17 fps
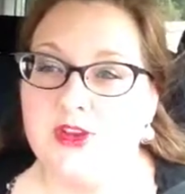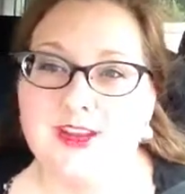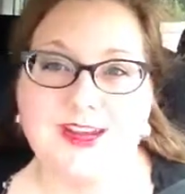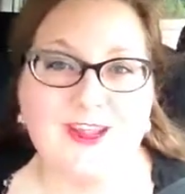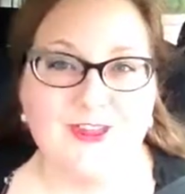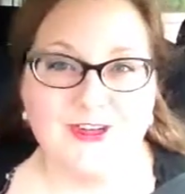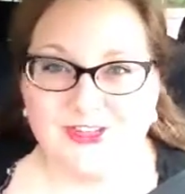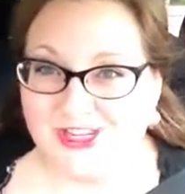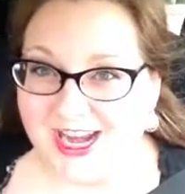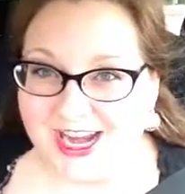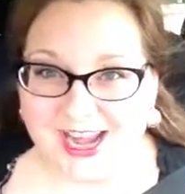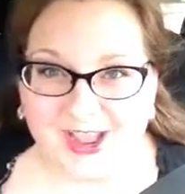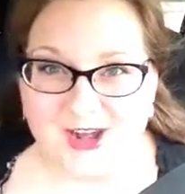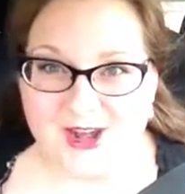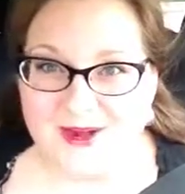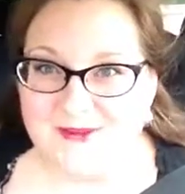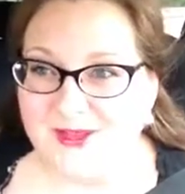you can either check
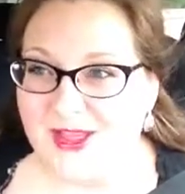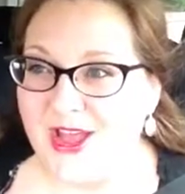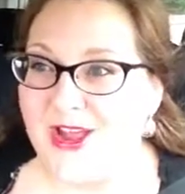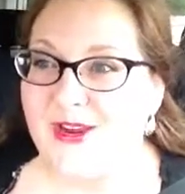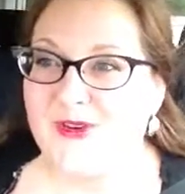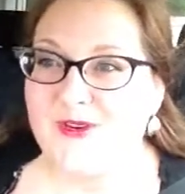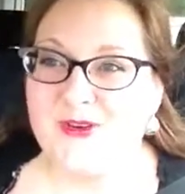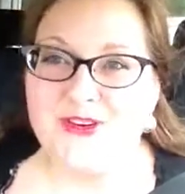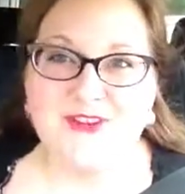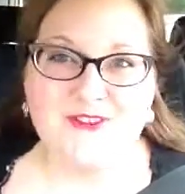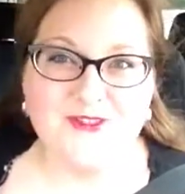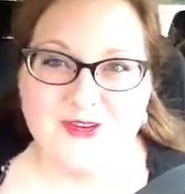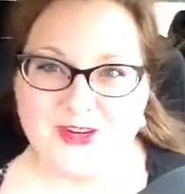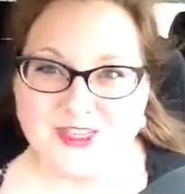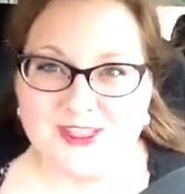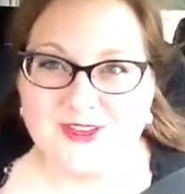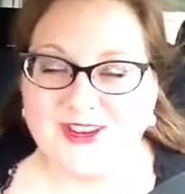out our blog, or of
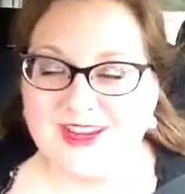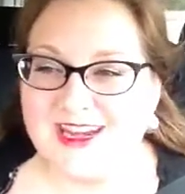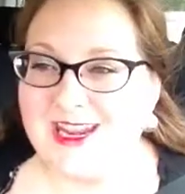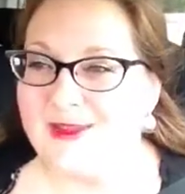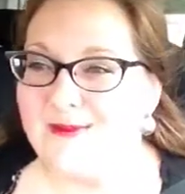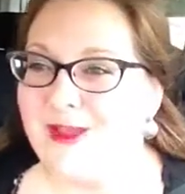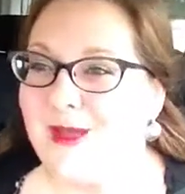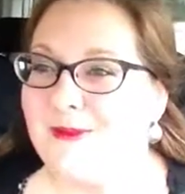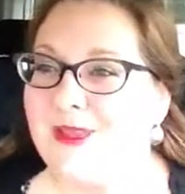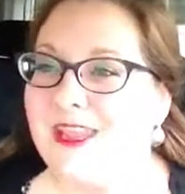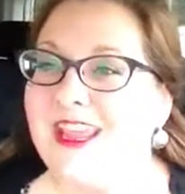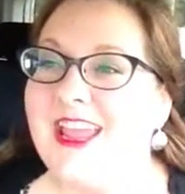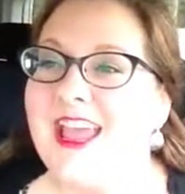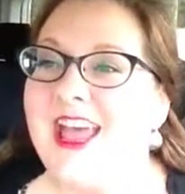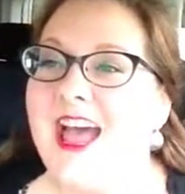course you can email me.